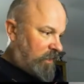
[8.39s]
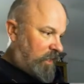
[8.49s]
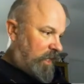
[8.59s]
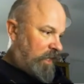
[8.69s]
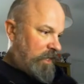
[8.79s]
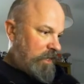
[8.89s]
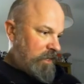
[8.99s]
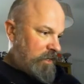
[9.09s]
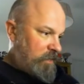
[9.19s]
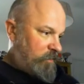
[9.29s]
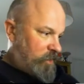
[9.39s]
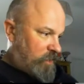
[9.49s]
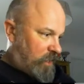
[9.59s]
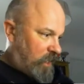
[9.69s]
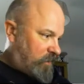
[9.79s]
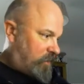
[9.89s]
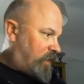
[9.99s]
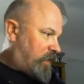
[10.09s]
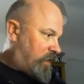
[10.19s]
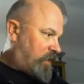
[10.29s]
And let me just get
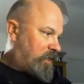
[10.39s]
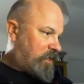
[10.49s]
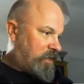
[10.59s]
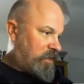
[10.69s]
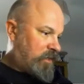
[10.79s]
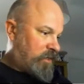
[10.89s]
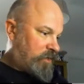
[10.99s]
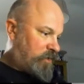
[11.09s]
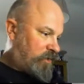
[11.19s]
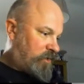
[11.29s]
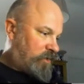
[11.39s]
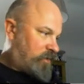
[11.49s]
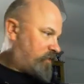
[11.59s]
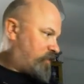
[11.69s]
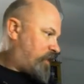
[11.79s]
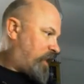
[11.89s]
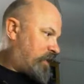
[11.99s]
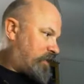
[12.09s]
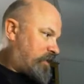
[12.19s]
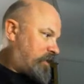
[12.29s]
the chat
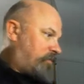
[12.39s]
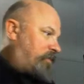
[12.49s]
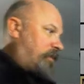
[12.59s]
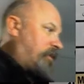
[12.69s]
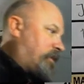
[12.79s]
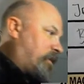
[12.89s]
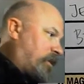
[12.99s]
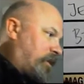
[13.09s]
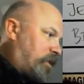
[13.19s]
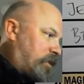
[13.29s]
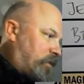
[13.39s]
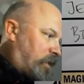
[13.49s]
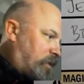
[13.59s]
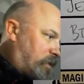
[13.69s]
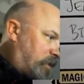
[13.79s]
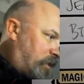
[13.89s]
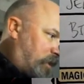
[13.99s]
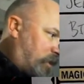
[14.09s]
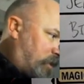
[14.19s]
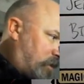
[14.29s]
up so I can see
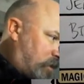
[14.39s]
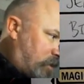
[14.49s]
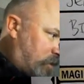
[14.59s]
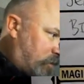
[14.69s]
this.